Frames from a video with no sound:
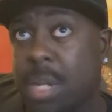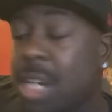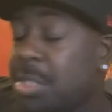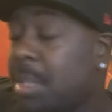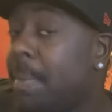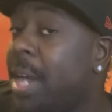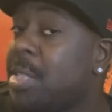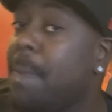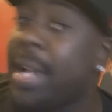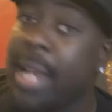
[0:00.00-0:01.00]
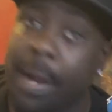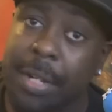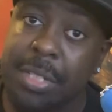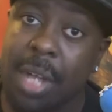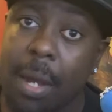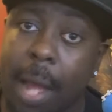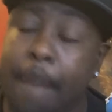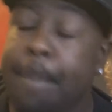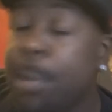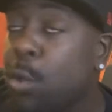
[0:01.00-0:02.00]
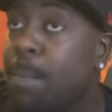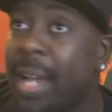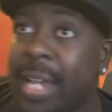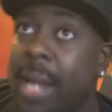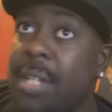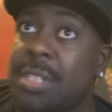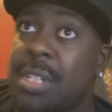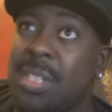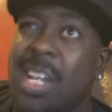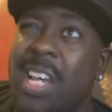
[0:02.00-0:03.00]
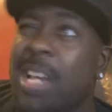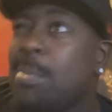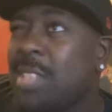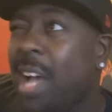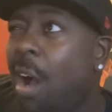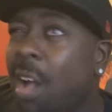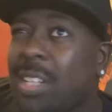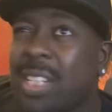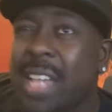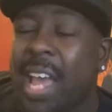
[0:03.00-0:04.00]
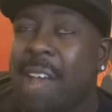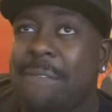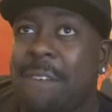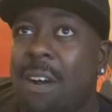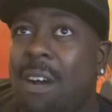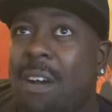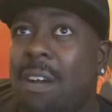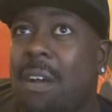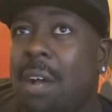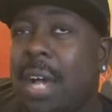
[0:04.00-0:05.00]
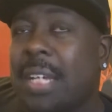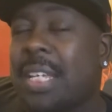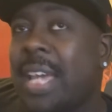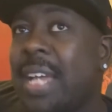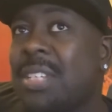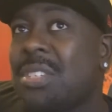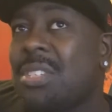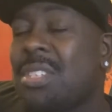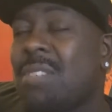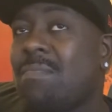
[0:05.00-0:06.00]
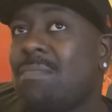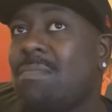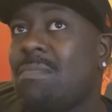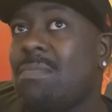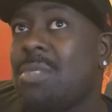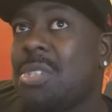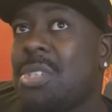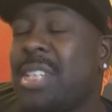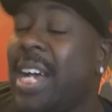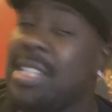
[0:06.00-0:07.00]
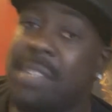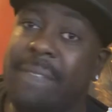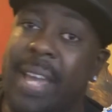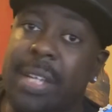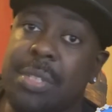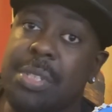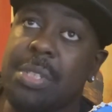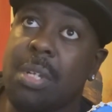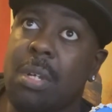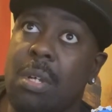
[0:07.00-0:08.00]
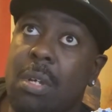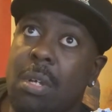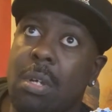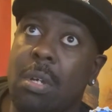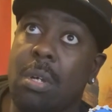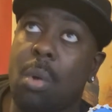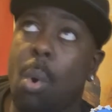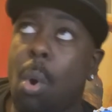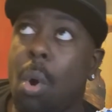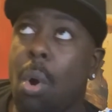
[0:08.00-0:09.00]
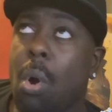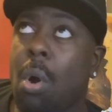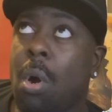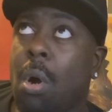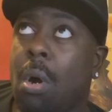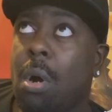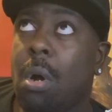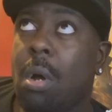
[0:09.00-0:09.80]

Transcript: customize my character and build my characters, it was hardly ever against status effects or